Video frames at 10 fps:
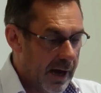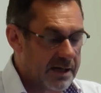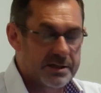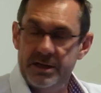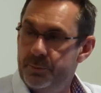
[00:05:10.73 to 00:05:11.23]

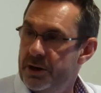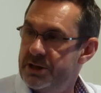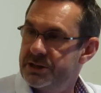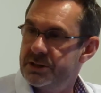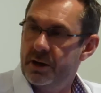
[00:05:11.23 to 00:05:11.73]
As the
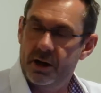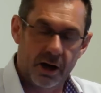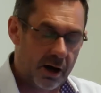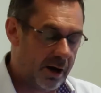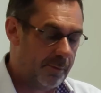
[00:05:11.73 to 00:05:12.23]
British
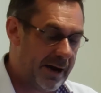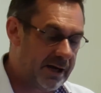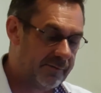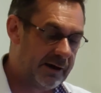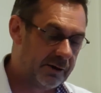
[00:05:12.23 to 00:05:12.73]

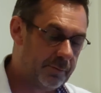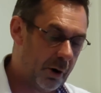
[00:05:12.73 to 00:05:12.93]
Bank of England